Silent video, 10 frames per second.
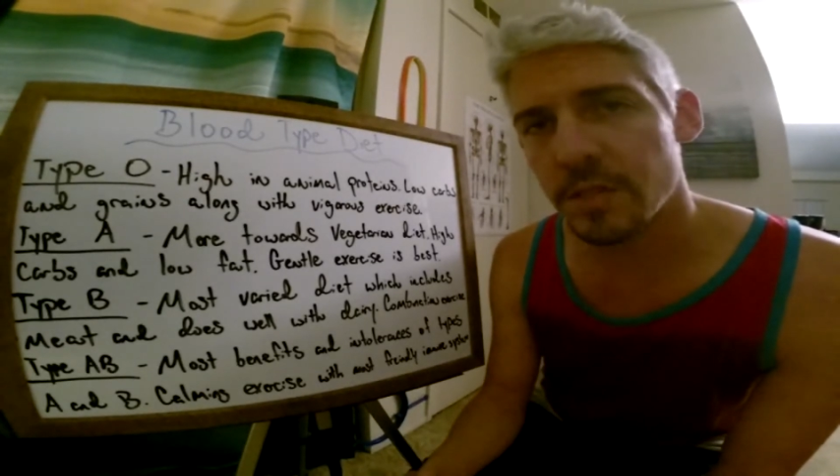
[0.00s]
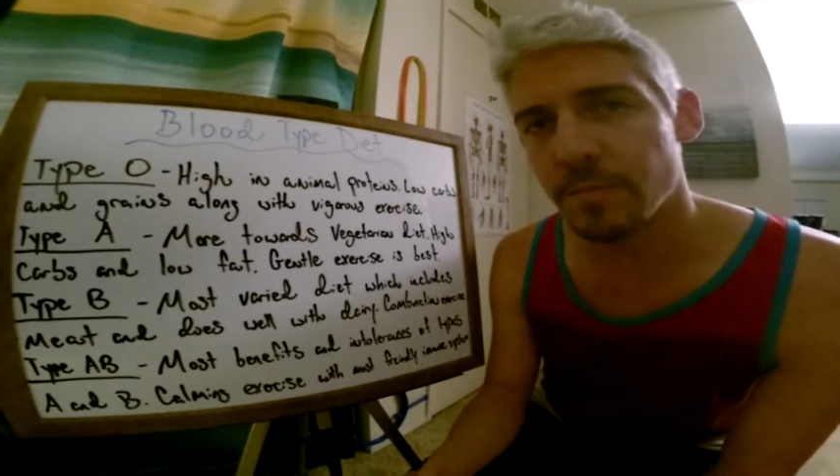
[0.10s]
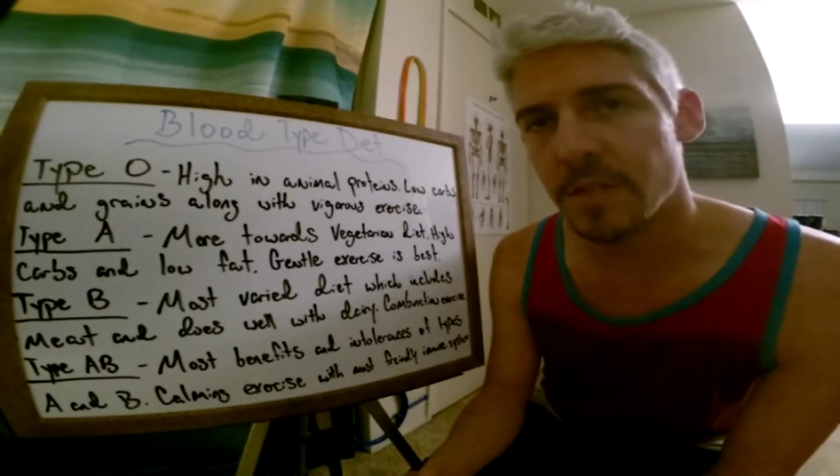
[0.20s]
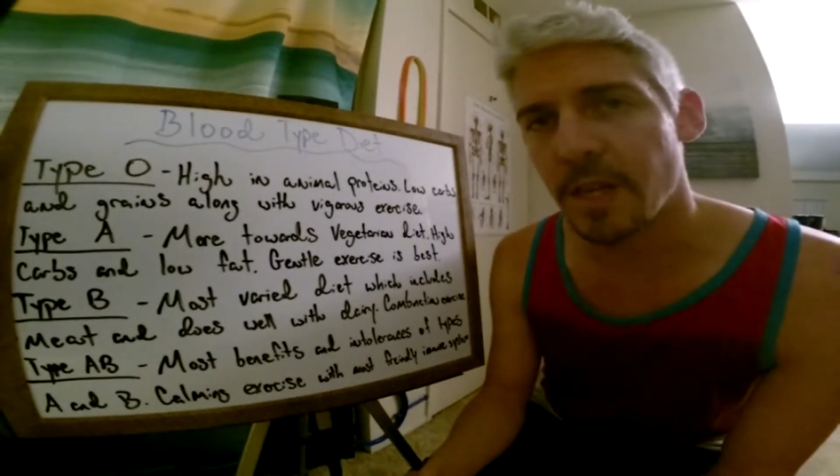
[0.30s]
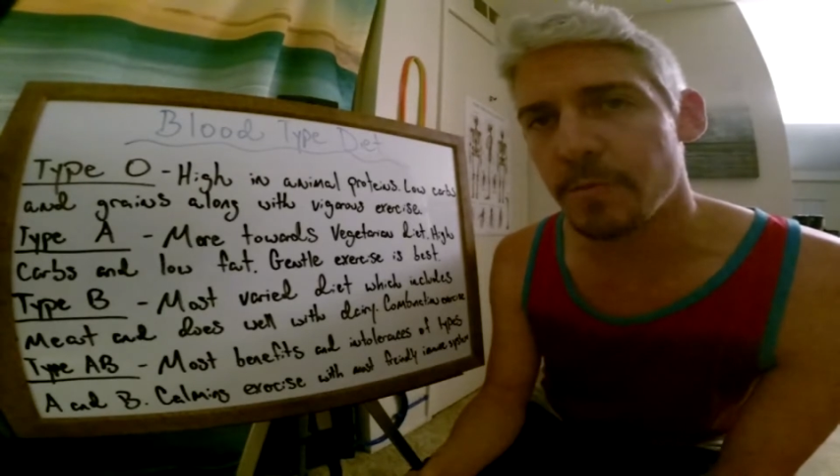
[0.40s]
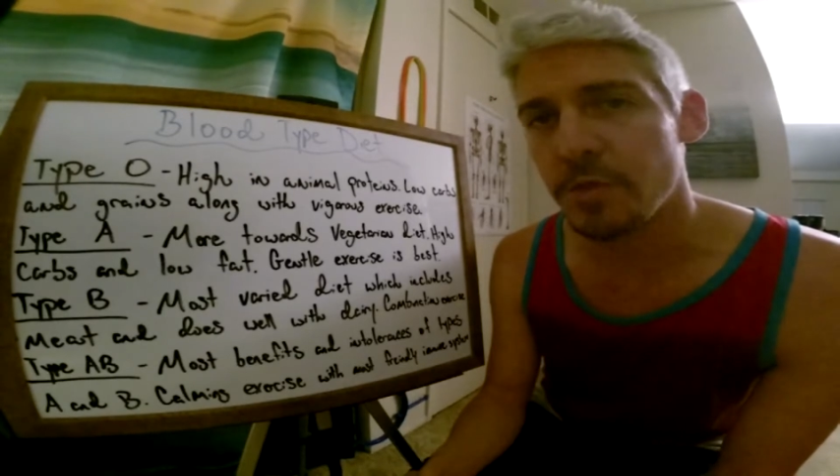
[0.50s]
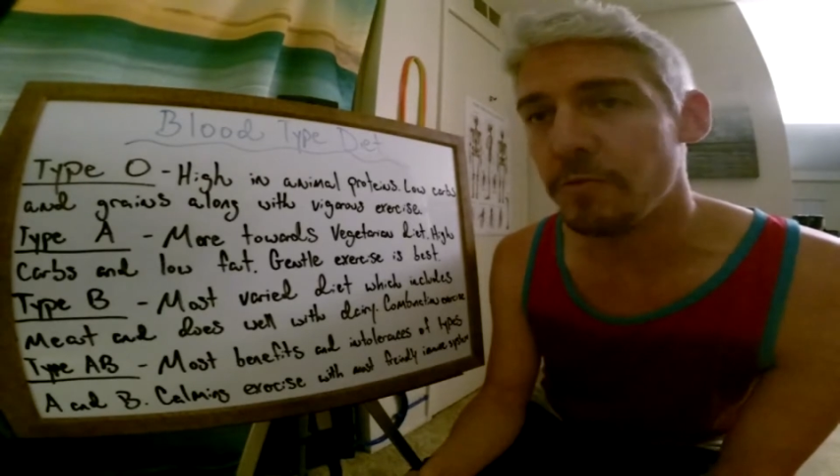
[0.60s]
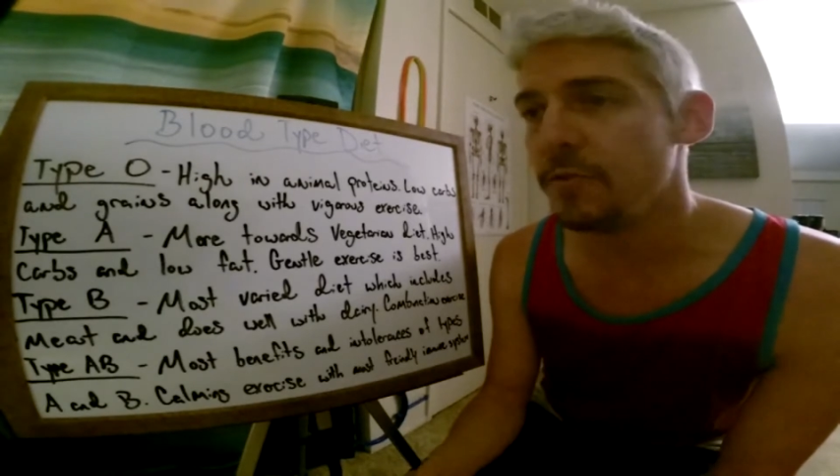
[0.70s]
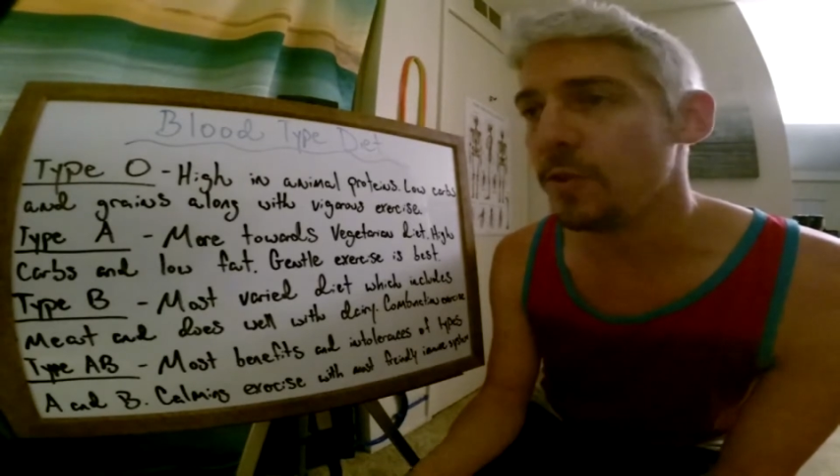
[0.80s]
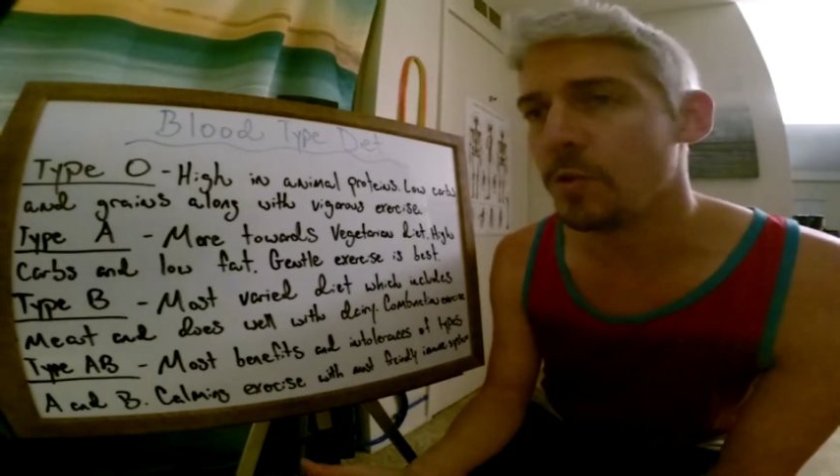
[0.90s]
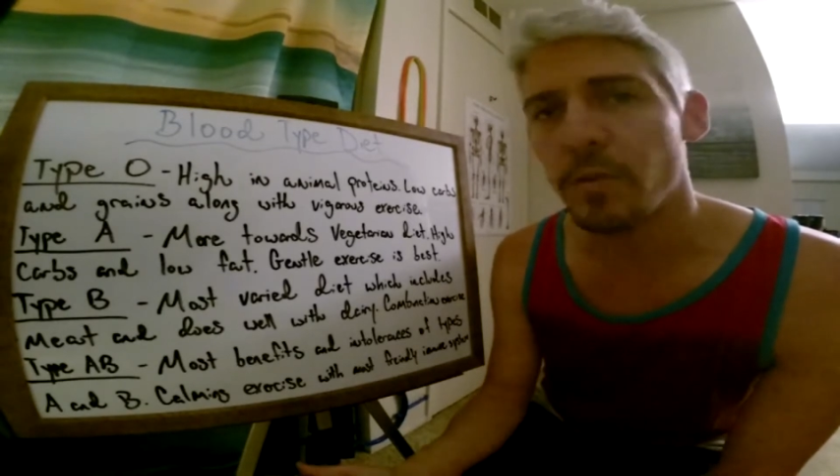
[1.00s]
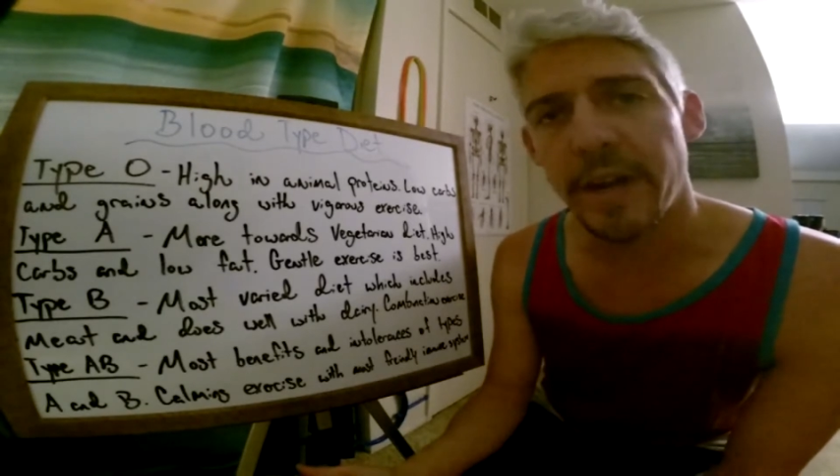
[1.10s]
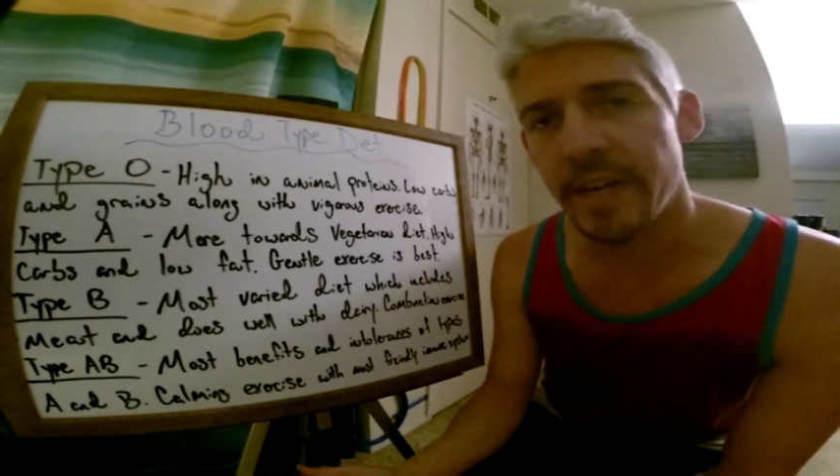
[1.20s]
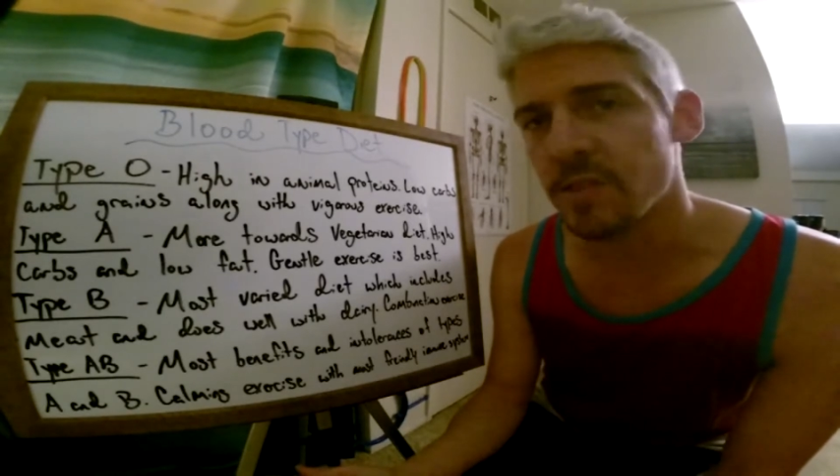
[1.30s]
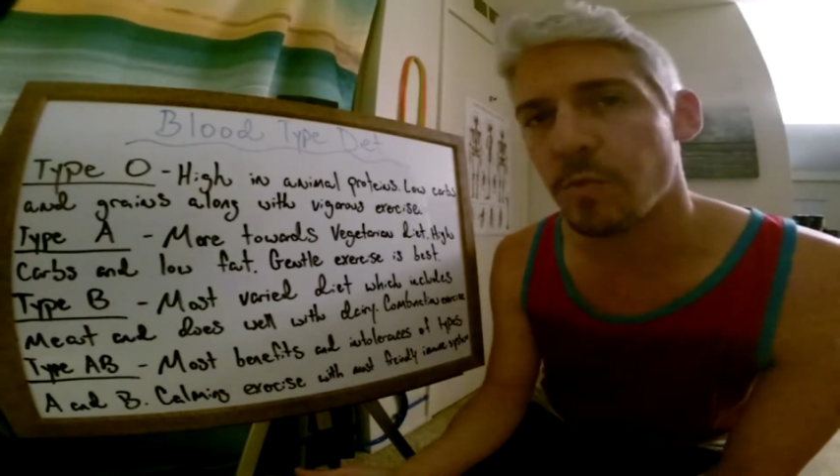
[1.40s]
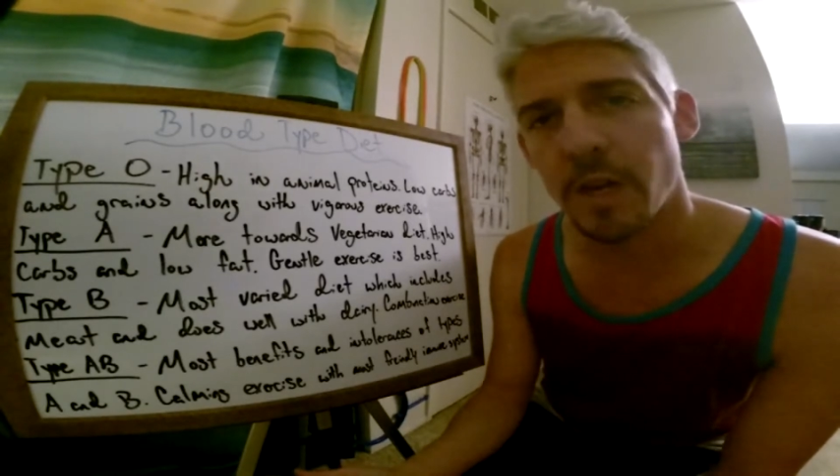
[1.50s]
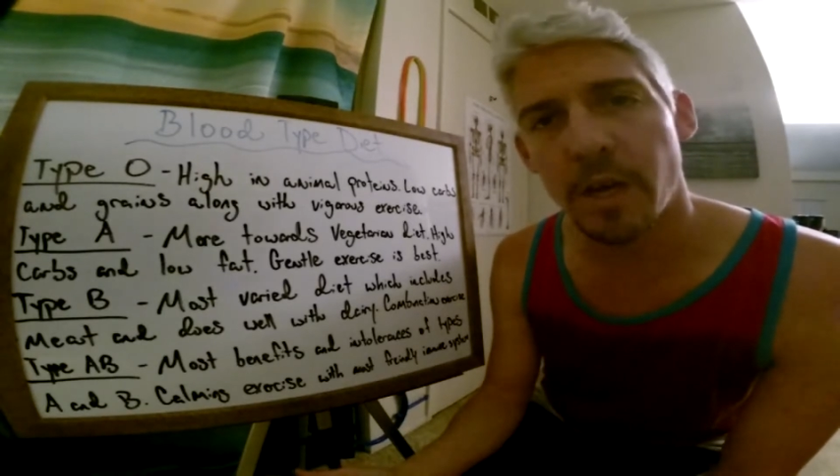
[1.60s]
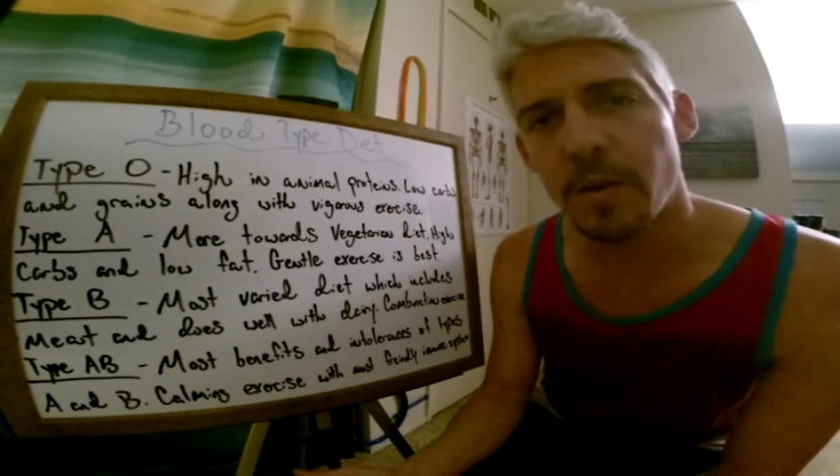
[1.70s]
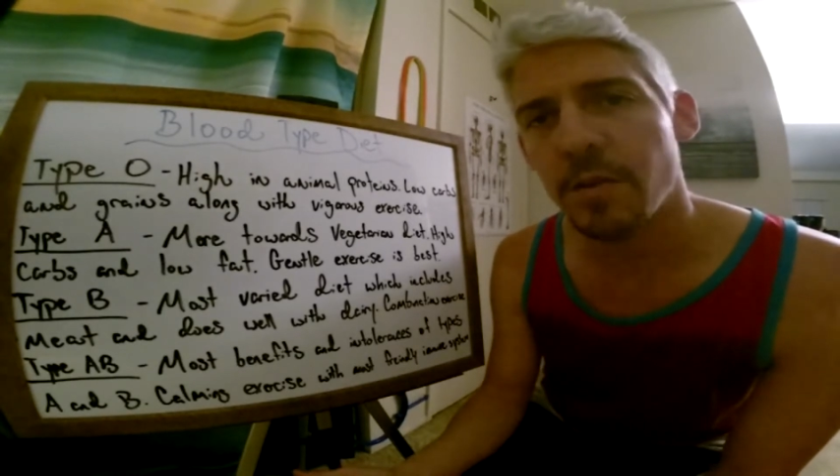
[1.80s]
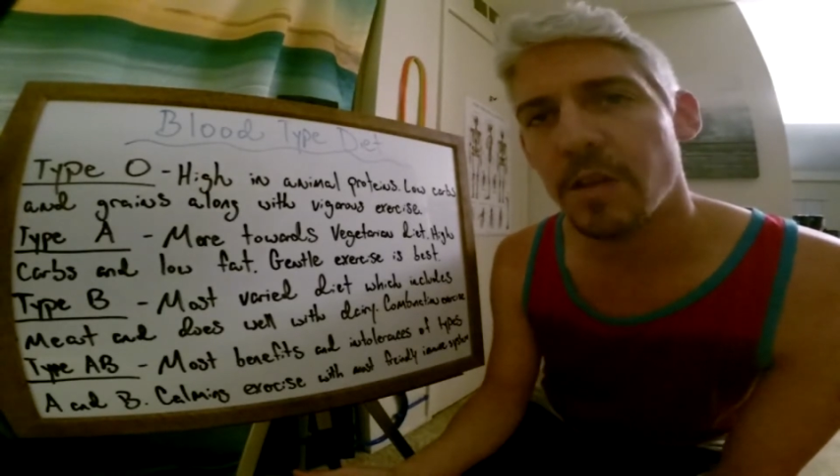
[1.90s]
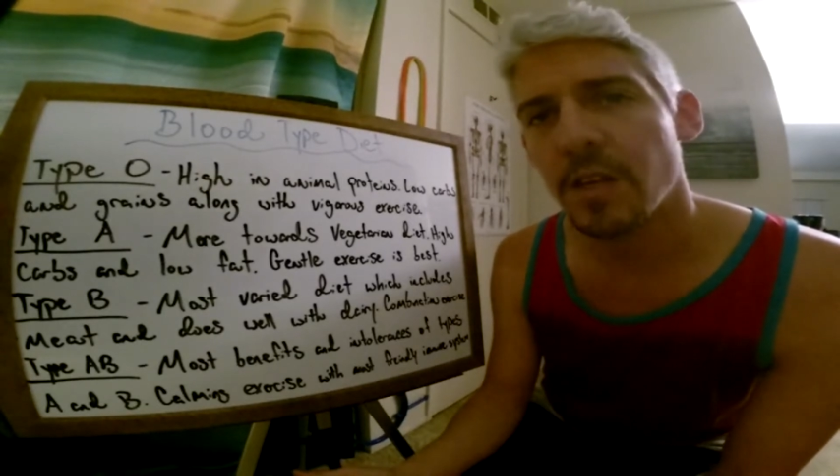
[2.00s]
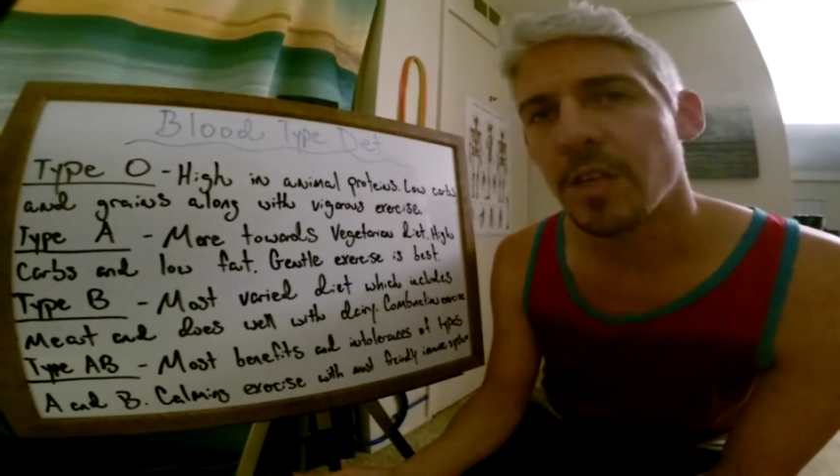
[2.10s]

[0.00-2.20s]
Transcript: sometimes you feel great as well.